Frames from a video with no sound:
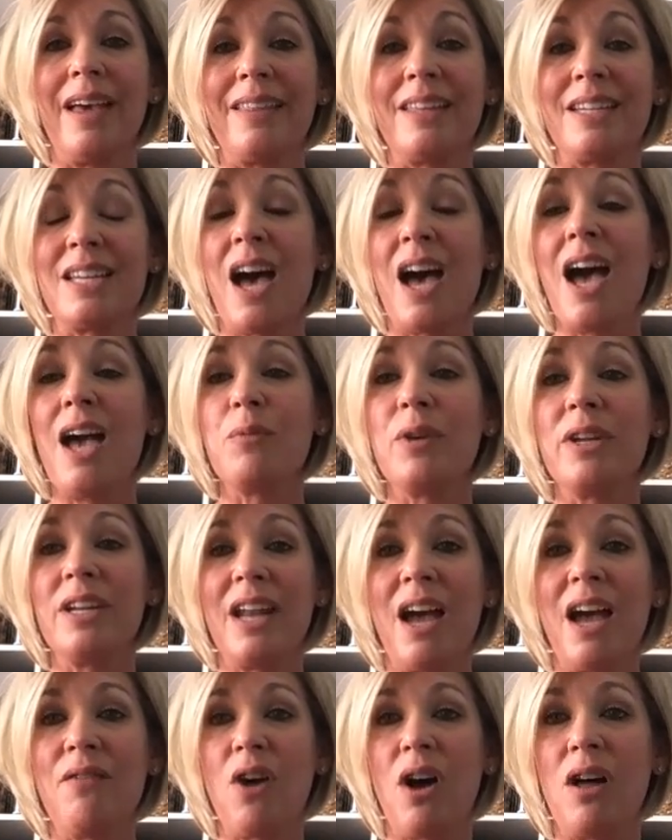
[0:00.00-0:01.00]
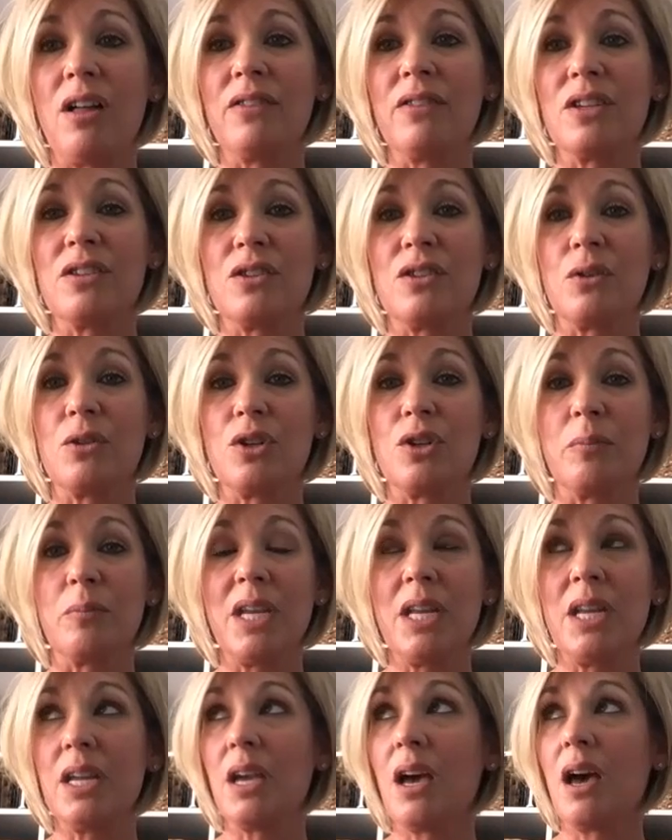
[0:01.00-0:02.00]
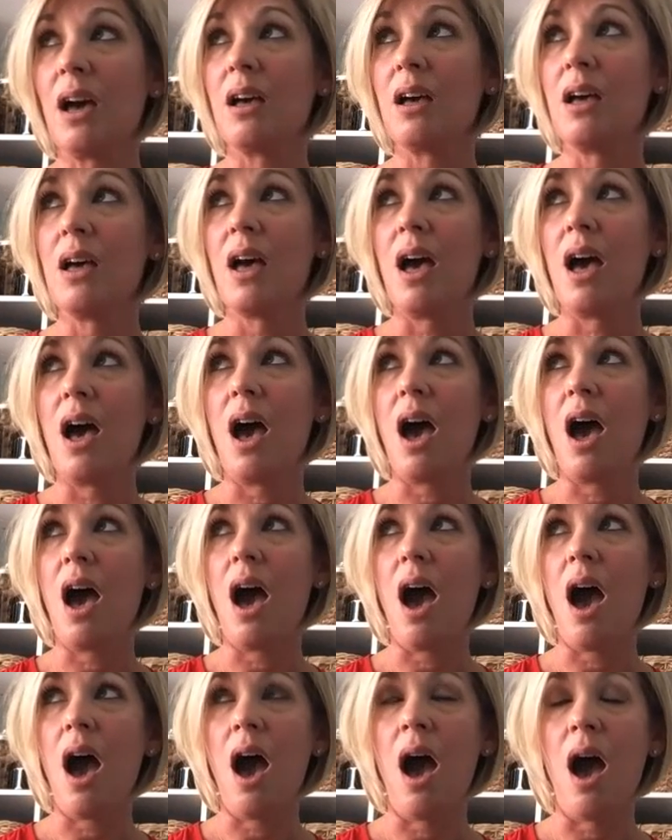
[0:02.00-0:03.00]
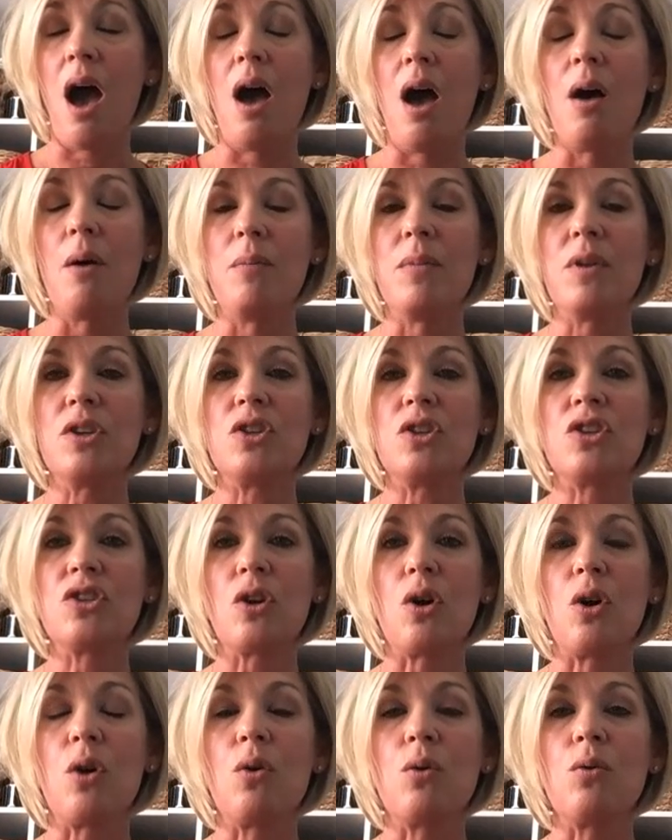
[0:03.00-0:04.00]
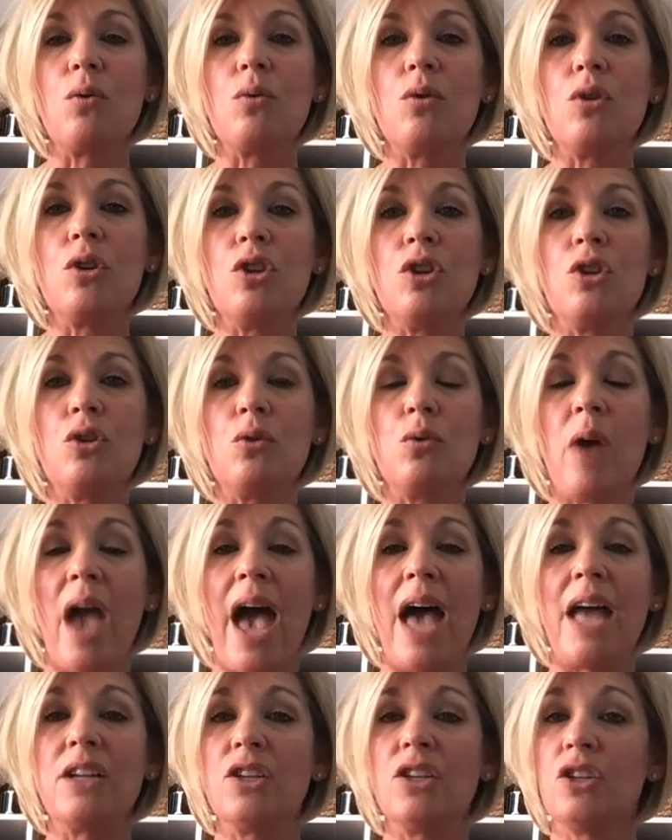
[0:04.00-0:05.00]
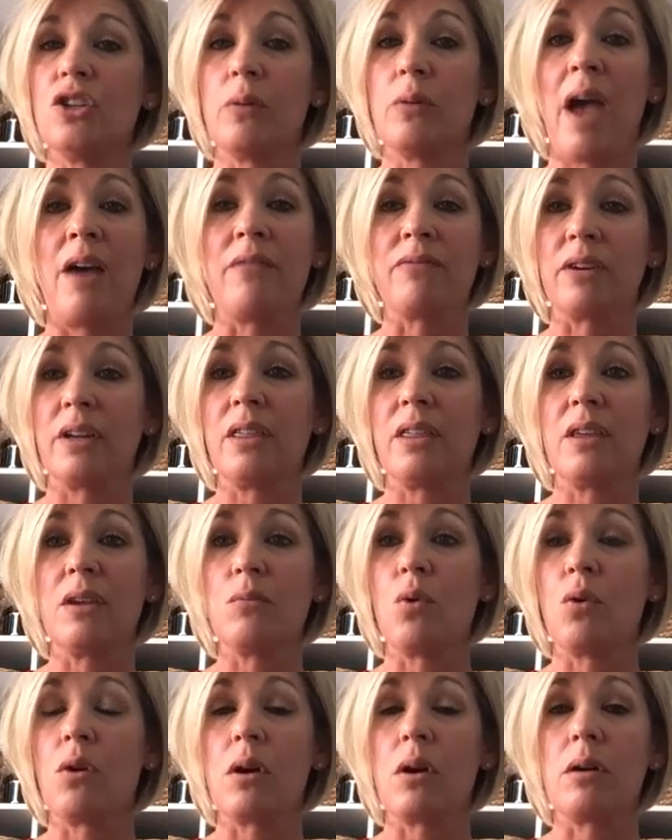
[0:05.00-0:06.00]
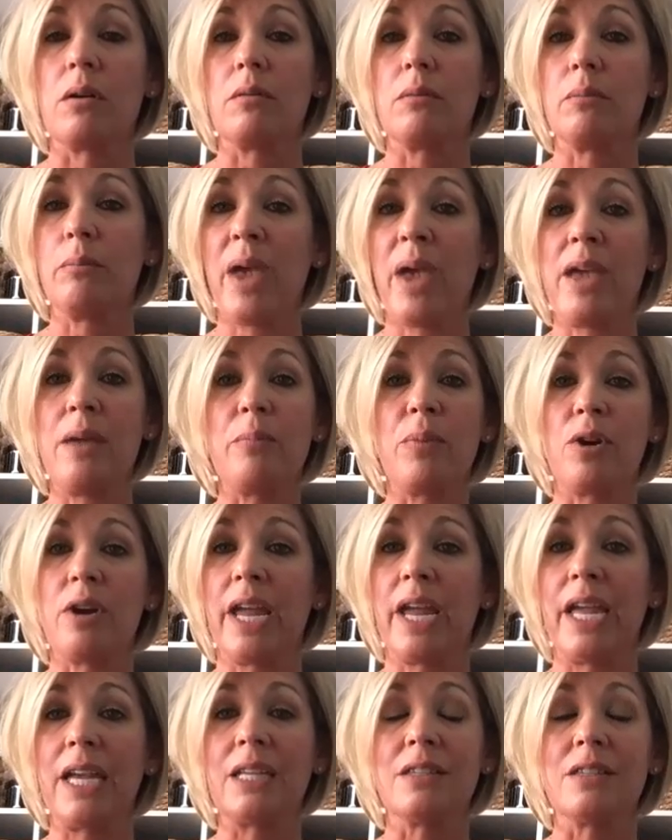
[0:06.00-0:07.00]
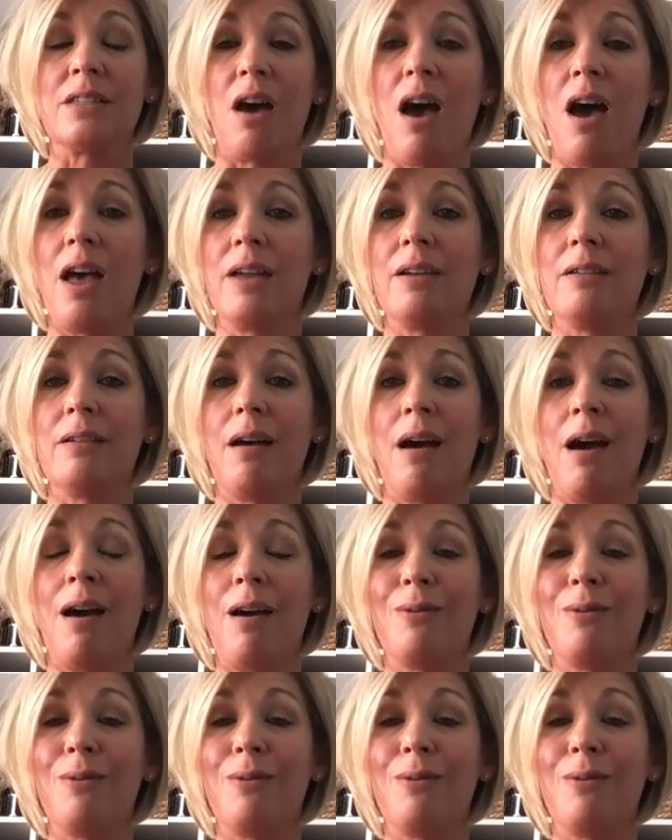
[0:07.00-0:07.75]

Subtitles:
The time we didn't have all of this social media. So you had to do everything more paper, hands-on.